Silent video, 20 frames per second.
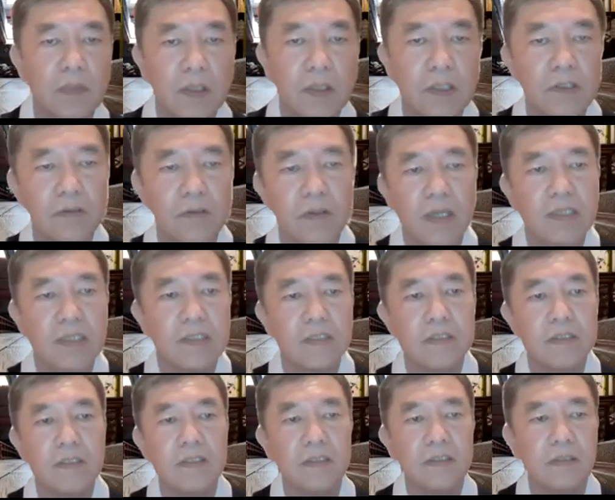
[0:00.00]
So
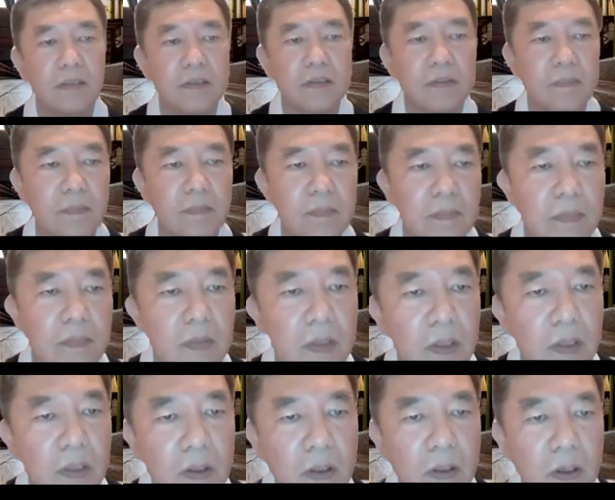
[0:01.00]
lessons learned.
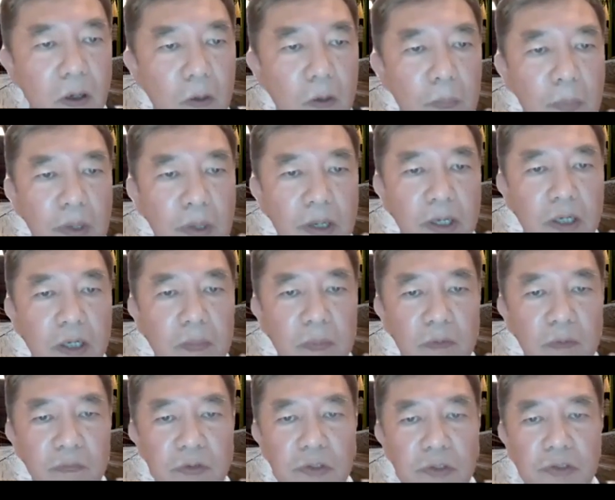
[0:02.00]
Opening the
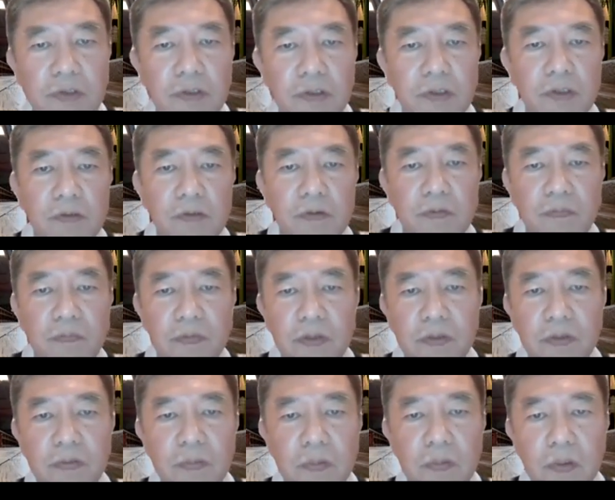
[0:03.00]
provisional to
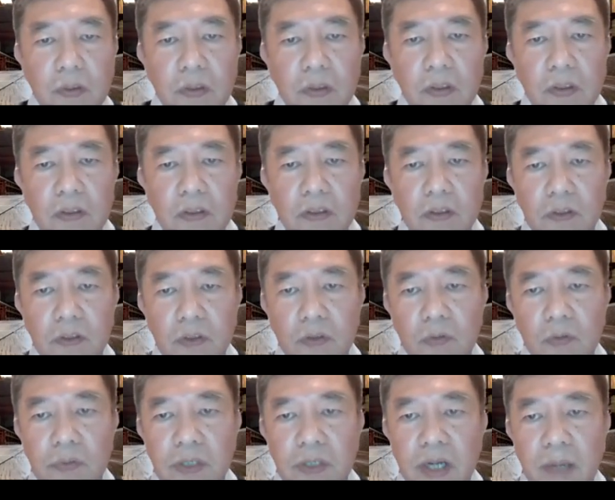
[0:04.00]
reveal the
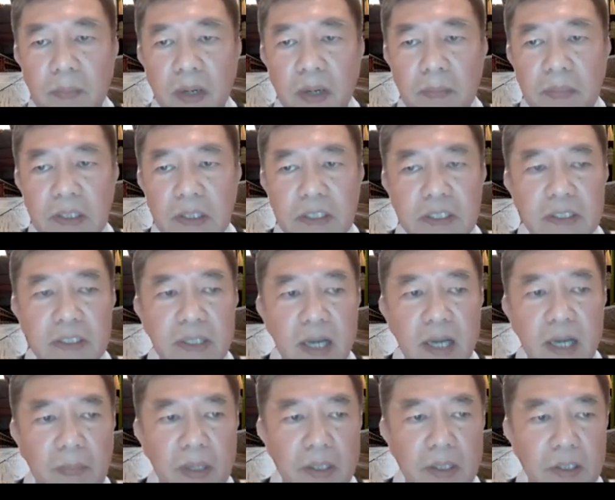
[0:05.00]
true Dharma means
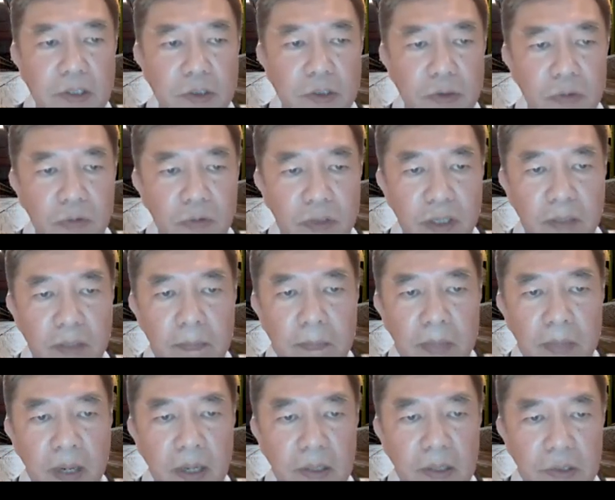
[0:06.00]
Dharma is truly
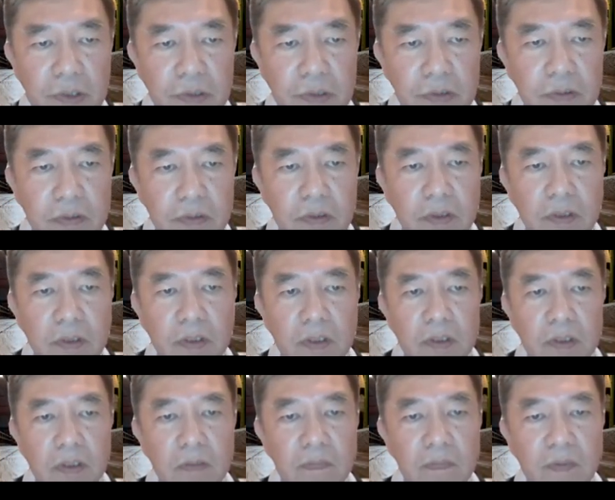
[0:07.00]
impartial,
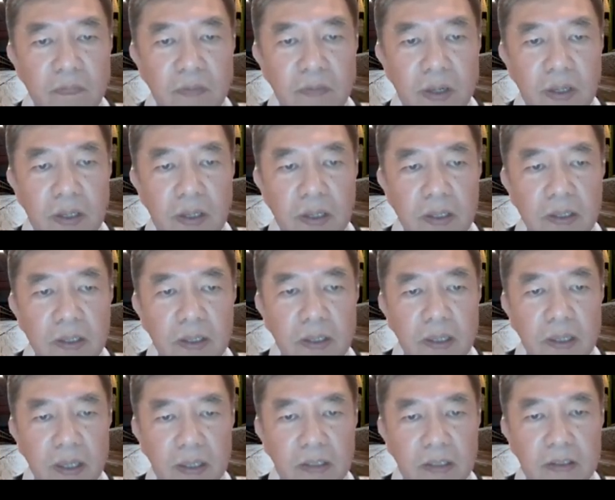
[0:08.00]
with
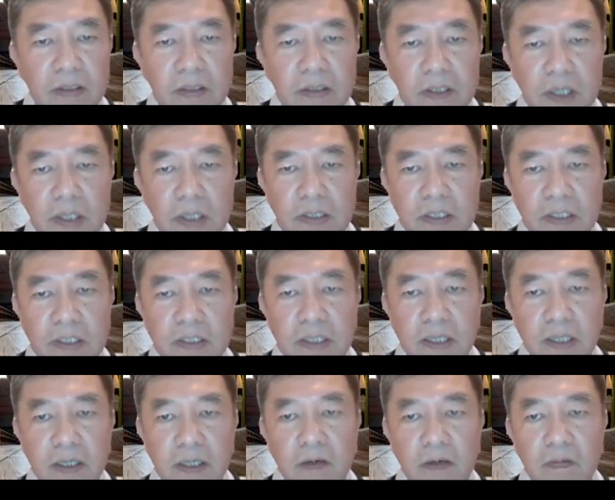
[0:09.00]
enlightened
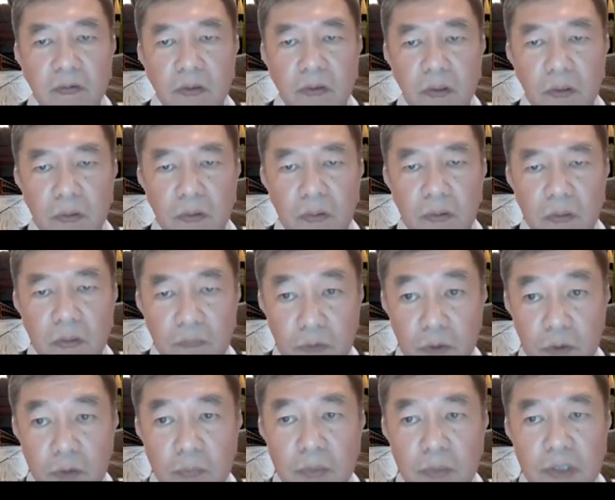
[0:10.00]
understanding of
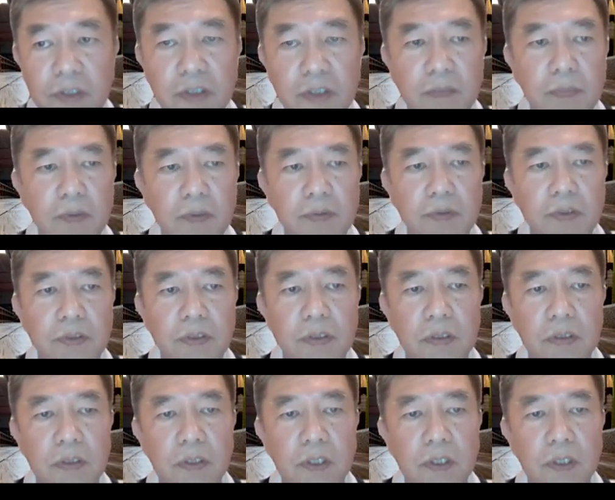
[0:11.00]
true principles.